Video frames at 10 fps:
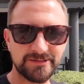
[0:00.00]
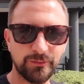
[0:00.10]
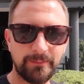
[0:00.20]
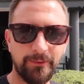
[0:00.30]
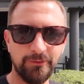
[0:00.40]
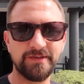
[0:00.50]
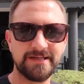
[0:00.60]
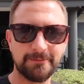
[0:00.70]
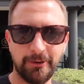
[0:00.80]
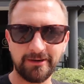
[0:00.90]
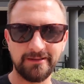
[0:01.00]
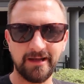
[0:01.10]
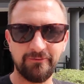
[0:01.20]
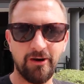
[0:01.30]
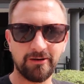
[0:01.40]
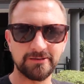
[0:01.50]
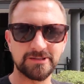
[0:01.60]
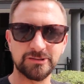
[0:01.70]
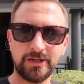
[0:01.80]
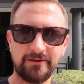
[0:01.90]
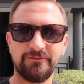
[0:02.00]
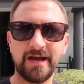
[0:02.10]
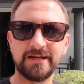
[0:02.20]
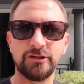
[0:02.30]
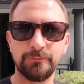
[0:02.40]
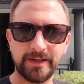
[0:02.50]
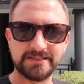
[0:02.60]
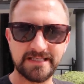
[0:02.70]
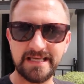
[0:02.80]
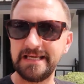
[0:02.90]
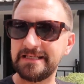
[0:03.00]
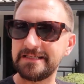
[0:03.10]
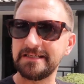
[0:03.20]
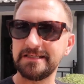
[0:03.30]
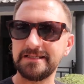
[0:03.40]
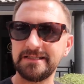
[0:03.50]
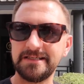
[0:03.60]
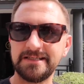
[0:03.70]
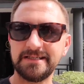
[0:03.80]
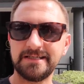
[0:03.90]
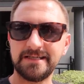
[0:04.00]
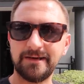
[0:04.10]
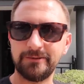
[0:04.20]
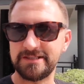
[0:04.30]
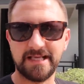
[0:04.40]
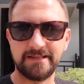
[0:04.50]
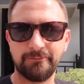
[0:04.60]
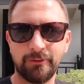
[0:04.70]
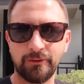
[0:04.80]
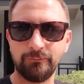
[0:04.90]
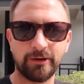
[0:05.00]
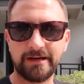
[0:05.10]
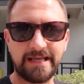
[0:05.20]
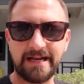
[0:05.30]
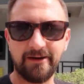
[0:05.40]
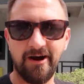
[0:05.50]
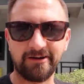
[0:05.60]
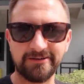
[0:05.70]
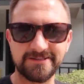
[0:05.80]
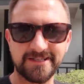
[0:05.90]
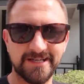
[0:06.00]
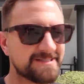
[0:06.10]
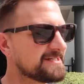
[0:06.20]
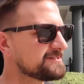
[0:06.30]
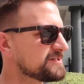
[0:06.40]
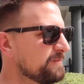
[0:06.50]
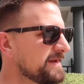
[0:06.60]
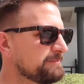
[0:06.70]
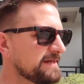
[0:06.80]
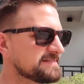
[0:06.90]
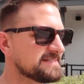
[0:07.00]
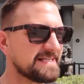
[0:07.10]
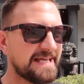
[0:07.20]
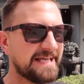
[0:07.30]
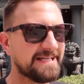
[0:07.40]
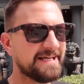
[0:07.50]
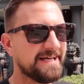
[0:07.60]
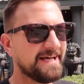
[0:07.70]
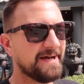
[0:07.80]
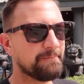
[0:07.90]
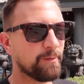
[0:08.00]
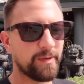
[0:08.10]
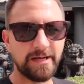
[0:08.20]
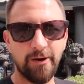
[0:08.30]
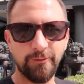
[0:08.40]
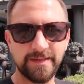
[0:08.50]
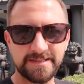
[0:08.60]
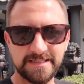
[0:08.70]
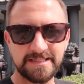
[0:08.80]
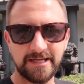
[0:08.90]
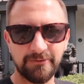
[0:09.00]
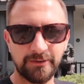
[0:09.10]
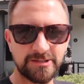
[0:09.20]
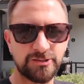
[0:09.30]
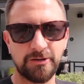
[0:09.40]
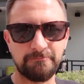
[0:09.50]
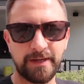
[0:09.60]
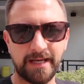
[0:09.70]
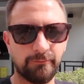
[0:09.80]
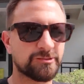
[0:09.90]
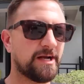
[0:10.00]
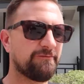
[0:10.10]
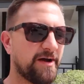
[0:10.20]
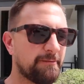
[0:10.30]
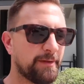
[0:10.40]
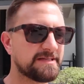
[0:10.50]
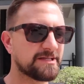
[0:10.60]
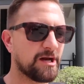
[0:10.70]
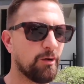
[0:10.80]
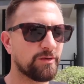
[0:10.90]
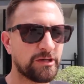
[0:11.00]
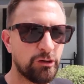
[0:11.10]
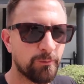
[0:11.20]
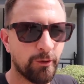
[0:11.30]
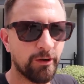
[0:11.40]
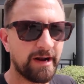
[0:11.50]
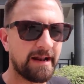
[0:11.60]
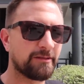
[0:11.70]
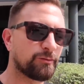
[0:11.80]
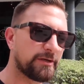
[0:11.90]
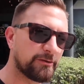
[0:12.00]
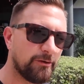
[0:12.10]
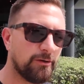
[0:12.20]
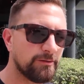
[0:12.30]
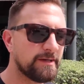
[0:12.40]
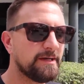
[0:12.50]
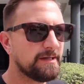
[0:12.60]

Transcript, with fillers: So we pulled into the parking lot of Hawkers to try to find a new place to eat. And we just ended up, we're, we're gonna eat at Hawkers because there's so many places to eat. But we know this is here and we just couldn't pick and we're trying to find a place to go with a newborn and a three-year-old.